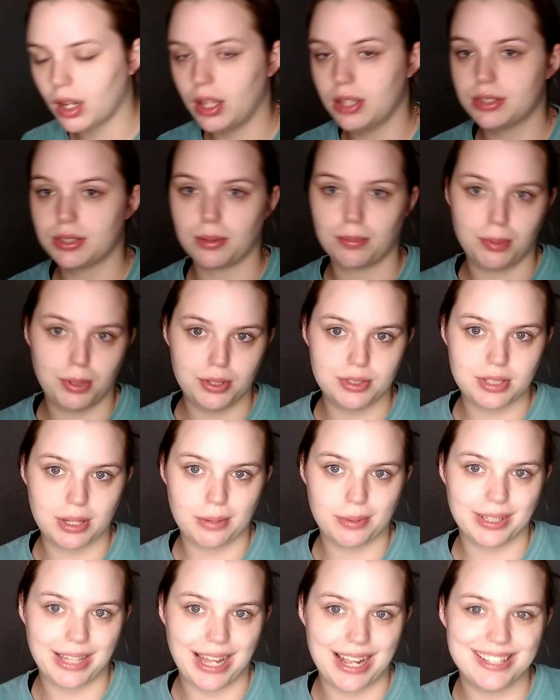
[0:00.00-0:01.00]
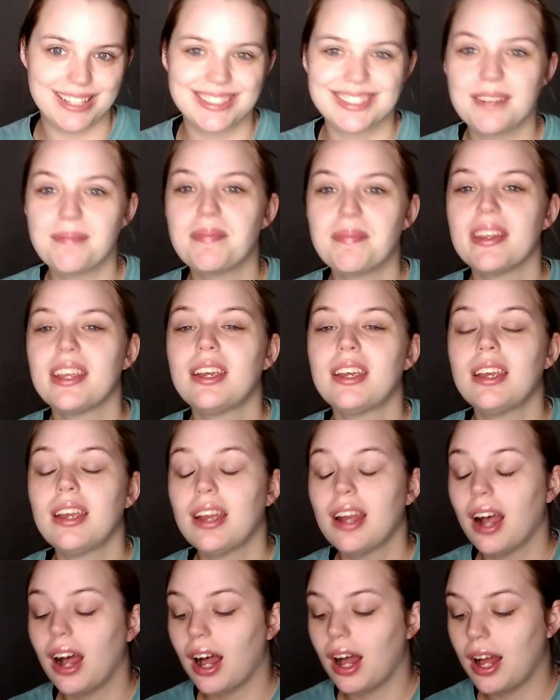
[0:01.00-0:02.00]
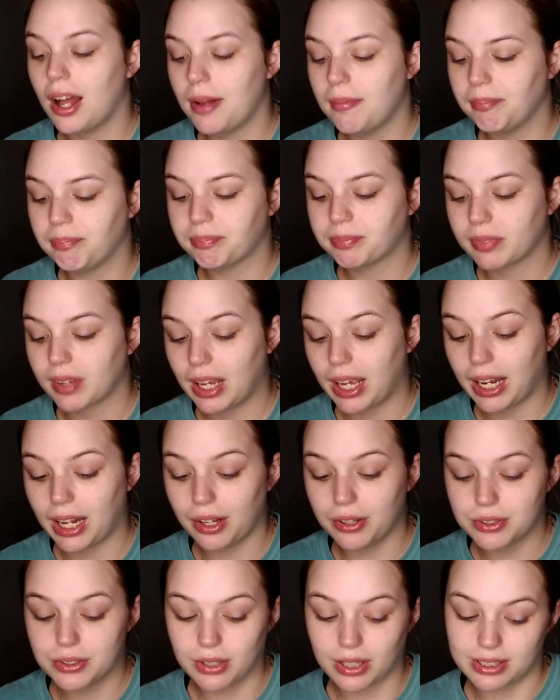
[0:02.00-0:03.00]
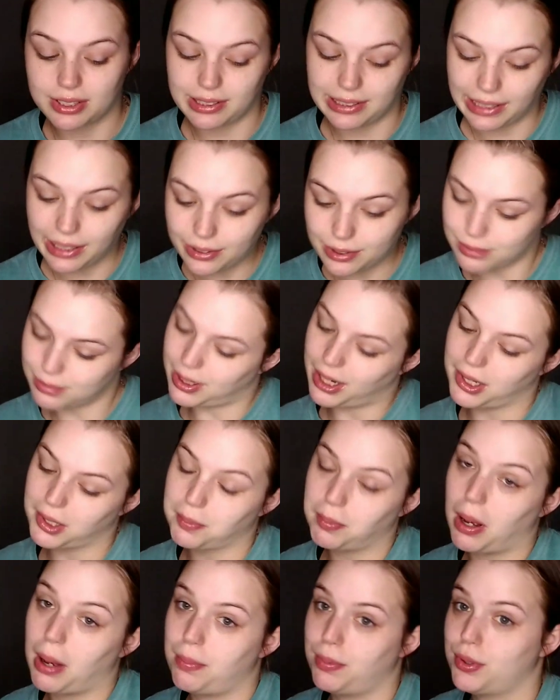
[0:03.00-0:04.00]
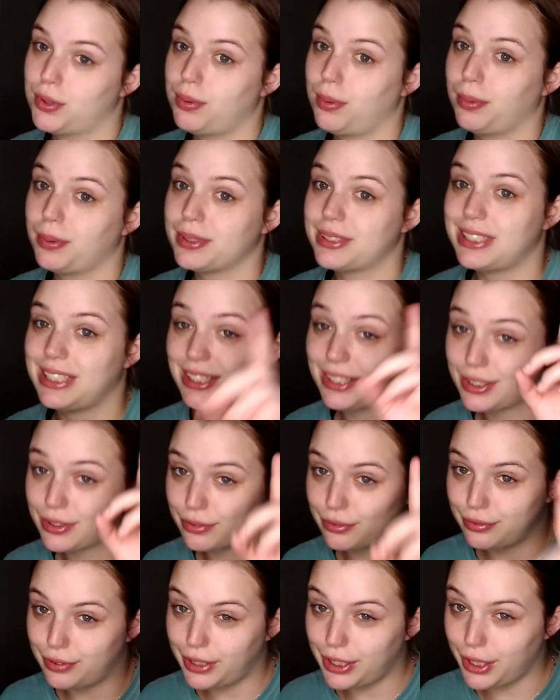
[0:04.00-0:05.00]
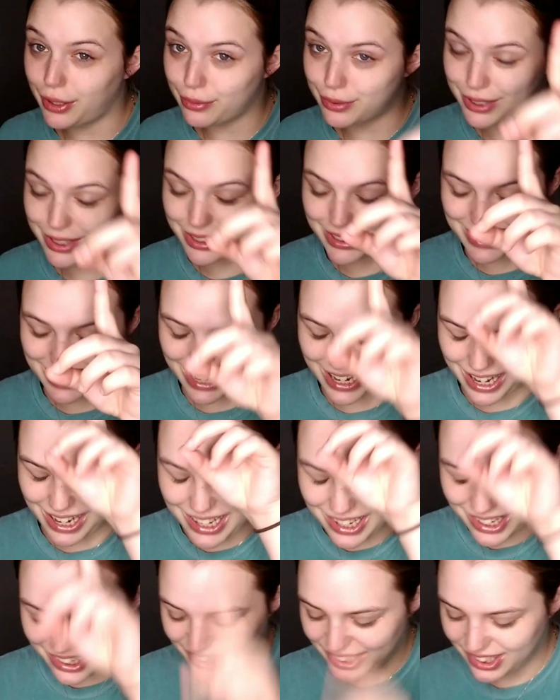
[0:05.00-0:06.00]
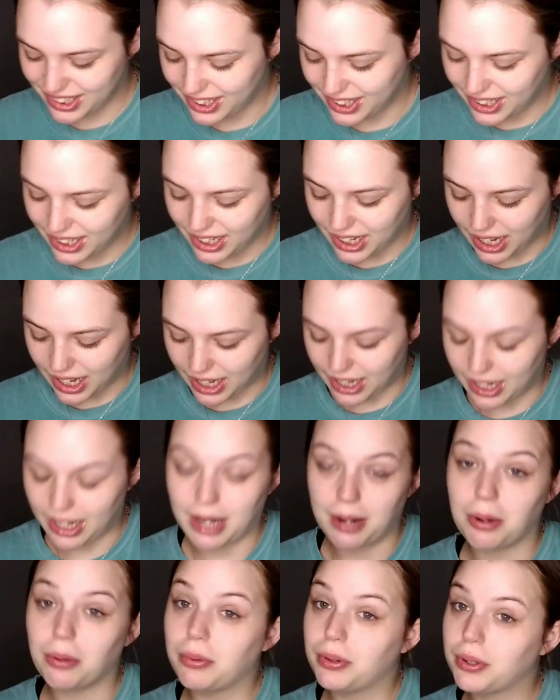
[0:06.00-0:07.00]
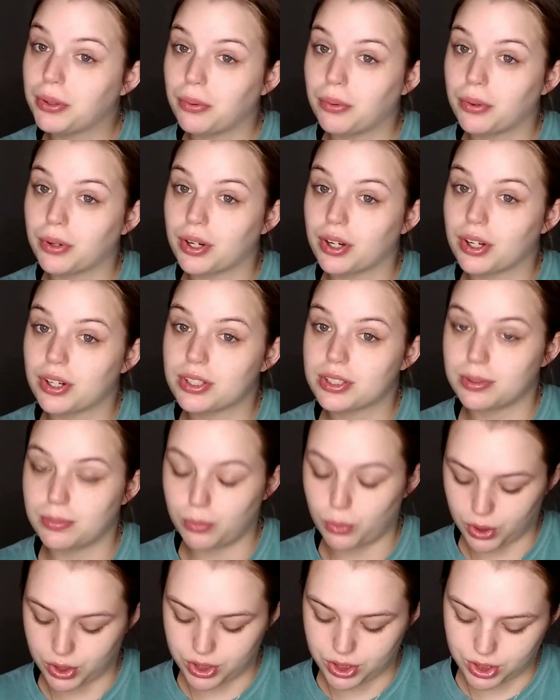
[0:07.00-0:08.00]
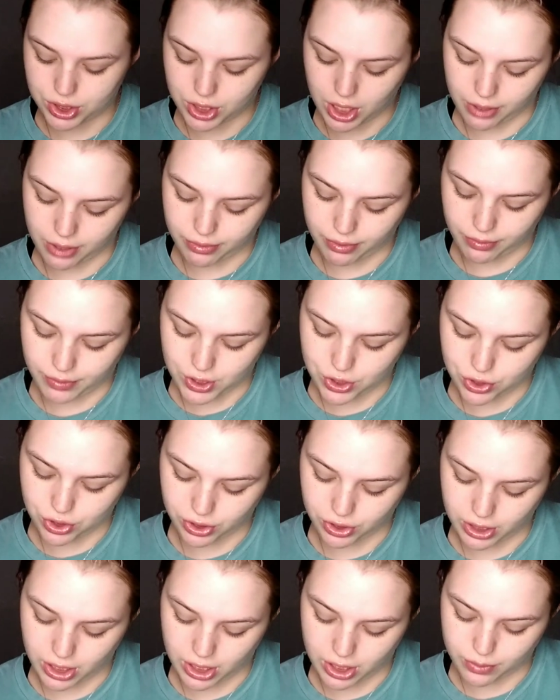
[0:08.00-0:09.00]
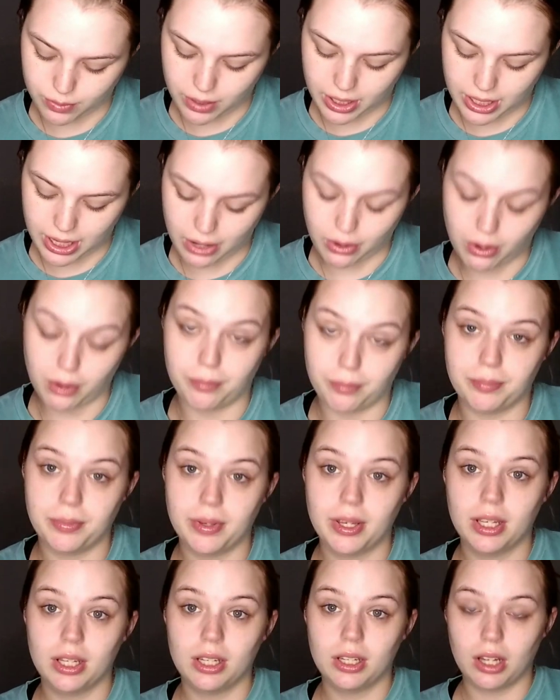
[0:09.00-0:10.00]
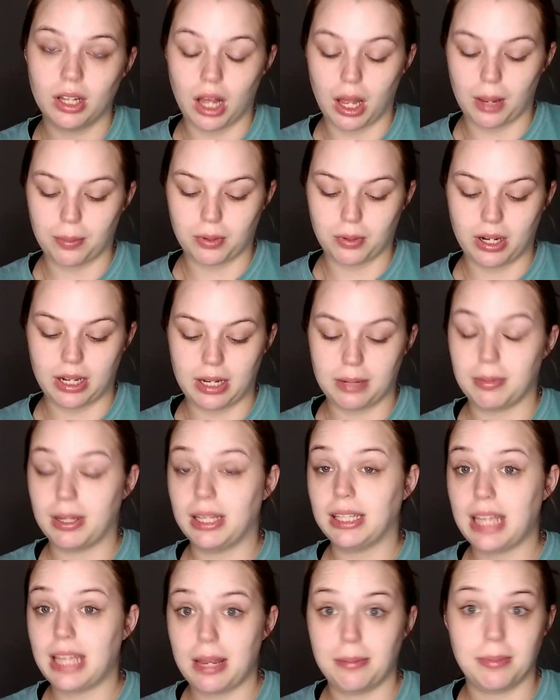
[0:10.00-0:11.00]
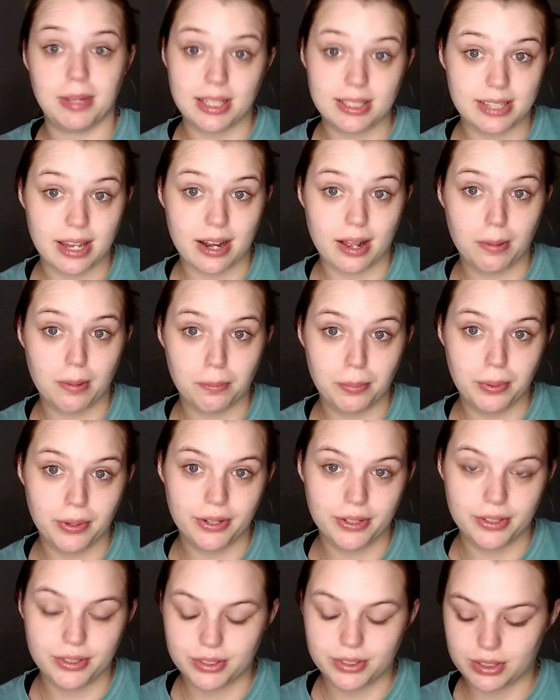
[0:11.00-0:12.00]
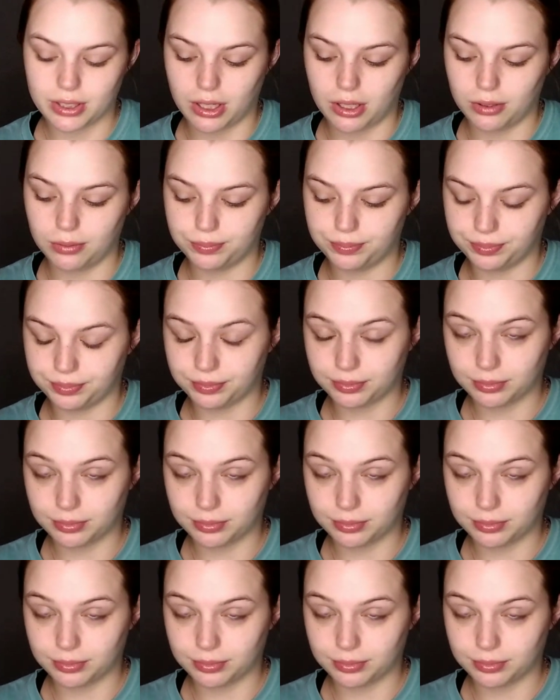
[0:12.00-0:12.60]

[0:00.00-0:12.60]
So I'm gonna use that one last. And I also got something else from ColourPop, which we will see in this video today. And I'm going to order some more stuff eventually because right now I'm upgrading my gaming setup. So